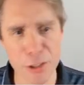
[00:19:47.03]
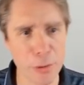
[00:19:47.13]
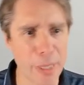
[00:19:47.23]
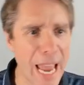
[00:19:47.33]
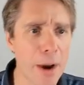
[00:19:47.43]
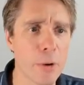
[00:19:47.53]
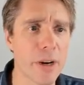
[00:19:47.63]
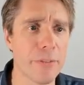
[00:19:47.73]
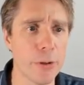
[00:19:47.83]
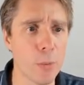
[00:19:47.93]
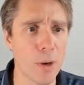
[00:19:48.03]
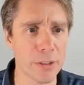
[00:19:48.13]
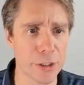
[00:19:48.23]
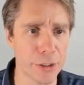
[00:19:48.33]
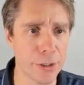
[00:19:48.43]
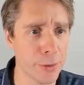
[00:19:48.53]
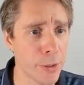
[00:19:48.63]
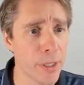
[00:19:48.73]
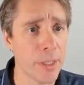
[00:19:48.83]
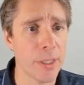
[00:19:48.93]
Now, if you want to
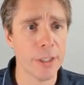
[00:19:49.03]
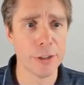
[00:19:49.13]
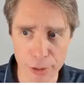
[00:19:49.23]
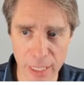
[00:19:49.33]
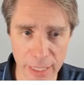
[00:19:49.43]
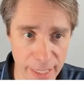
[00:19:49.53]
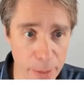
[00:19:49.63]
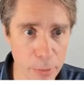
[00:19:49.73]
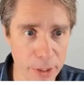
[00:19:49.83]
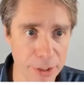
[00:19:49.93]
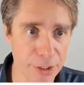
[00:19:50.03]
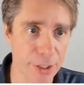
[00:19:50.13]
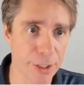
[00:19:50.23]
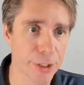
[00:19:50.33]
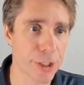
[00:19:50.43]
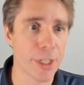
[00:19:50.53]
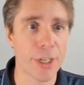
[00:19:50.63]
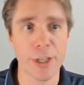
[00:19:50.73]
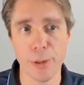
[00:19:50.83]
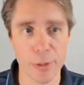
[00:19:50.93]
do a keyword search,
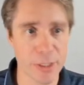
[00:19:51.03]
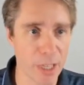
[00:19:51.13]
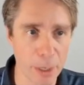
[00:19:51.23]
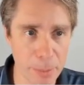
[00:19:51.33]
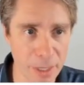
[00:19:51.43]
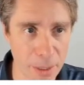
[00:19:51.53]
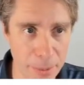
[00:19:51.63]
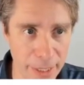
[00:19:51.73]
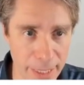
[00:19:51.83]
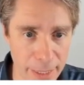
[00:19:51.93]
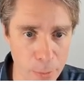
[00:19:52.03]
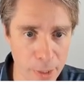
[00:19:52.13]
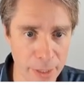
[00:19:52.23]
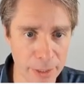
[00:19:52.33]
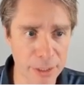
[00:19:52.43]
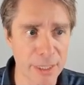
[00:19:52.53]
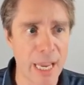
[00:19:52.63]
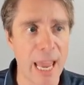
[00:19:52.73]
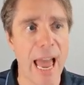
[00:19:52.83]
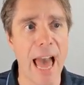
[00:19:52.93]
you would type a couple of keywords
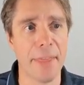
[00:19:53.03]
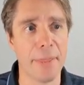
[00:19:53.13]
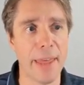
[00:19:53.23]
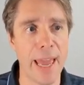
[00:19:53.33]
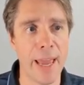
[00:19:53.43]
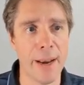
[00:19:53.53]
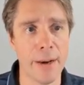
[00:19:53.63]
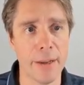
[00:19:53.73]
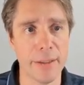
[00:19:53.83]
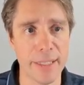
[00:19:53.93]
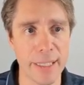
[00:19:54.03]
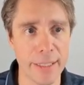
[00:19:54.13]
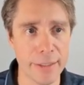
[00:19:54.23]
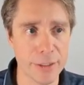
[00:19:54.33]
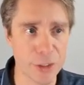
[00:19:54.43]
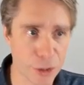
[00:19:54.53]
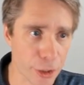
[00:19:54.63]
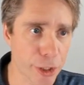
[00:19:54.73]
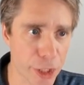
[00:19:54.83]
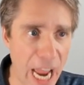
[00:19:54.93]
And then the
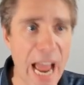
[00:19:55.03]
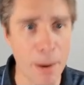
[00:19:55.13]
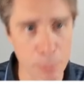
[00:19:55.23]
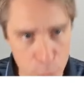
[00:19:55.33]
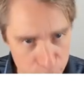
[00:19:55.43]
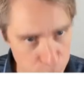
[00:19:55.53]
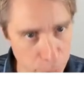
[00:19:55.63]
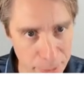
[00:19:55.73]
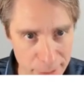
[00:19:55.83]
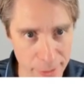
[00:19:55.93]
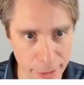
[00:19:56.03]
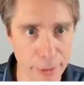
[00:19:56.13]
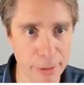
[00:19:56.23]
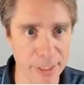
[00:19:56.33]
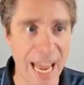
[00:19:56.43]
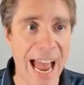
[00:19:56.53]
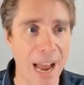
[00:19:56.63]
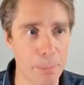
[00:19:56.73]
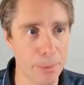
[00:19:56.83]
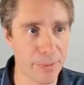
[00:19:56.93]
search app, which would be a Locutus
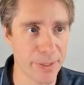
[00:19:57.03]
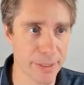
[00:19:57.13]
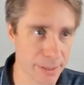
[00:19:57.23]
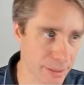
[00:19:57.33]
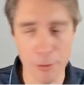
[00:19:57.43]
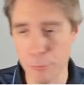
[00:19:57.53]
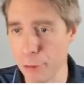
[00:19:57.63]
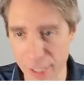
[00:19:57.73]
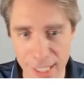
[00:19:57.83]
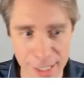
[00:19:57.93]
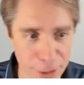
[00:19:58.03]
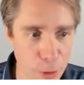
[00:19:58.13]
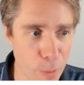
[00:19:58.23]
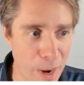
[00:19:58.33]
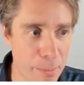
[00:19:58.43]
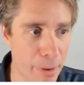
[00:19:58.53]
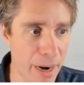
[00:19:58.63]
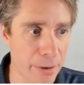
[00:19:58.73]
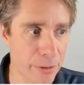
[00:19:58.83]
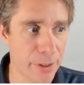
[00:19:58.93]
app that's running in your web
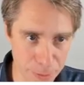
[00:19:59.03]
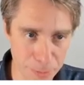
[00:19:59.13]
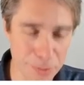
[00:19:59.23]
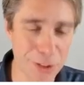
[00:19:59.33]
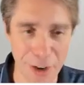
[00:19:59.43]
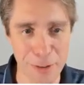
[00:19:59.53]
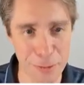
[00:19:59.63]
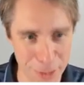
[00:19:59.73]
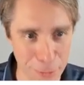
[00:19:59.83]
browser, starting with the